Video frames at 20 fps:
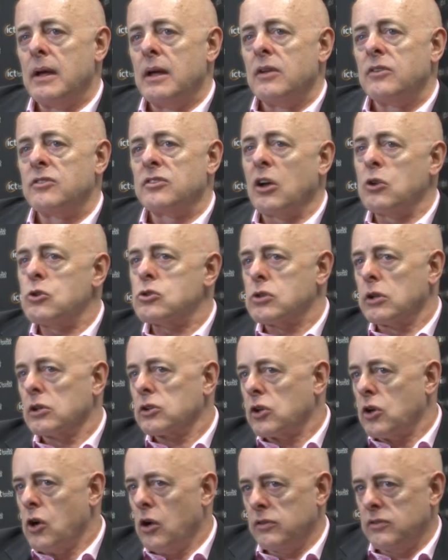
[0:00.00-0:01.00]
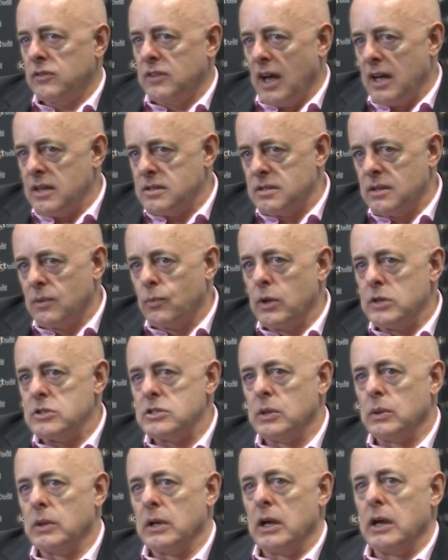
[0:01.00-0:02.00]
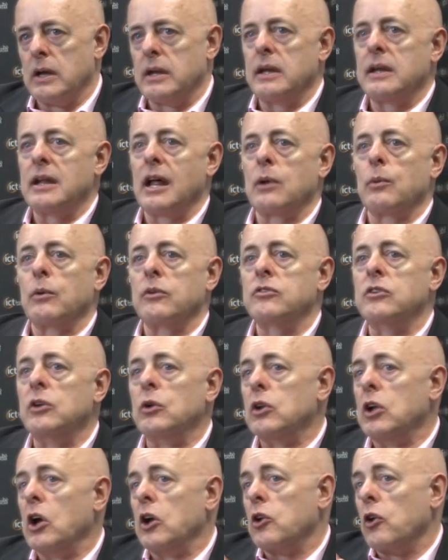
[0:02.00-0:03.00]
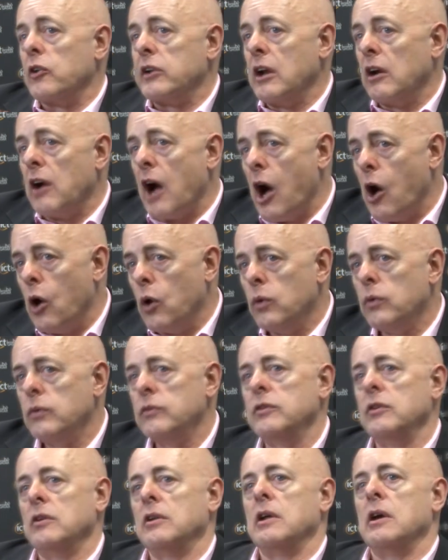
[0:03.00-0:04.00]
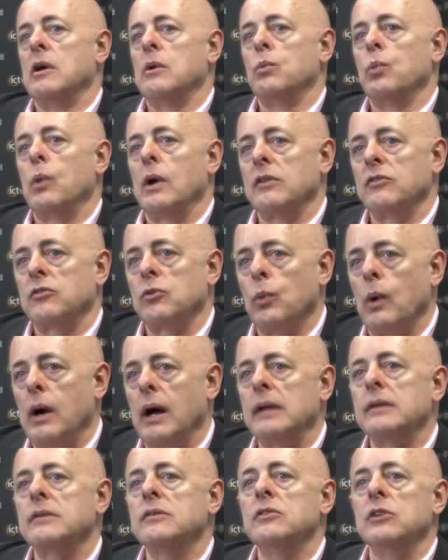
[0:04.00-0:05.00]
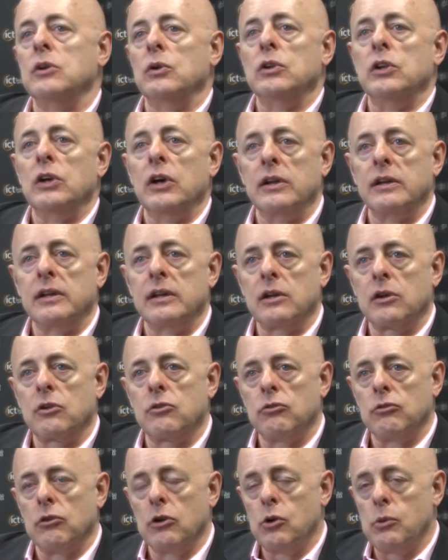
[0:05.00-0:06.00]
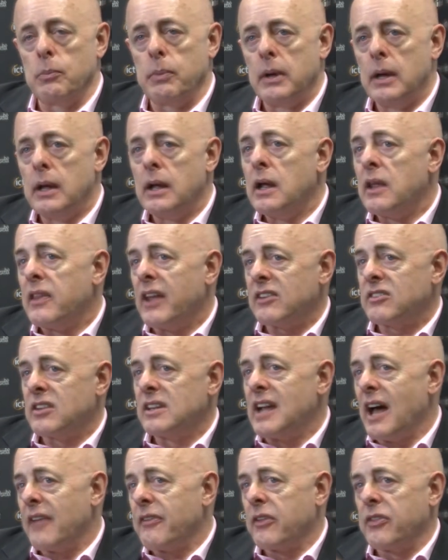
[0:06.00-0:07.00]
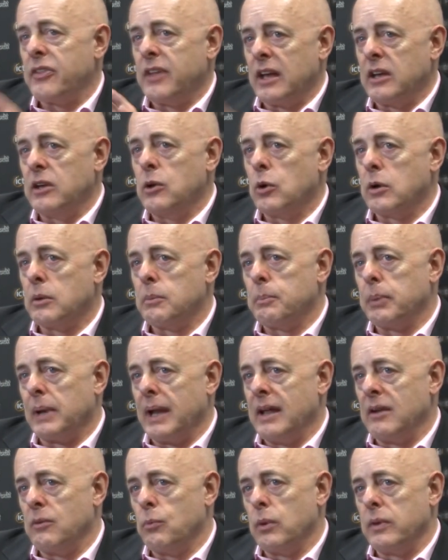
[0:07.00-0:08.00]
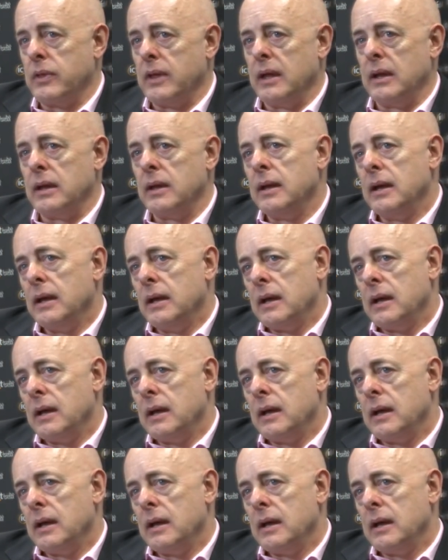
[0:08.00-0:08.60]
social context in which you learn. In other words, do you learn on your own? Do you learn one-to-one? Do you learn in a group? That's another thing you can blend within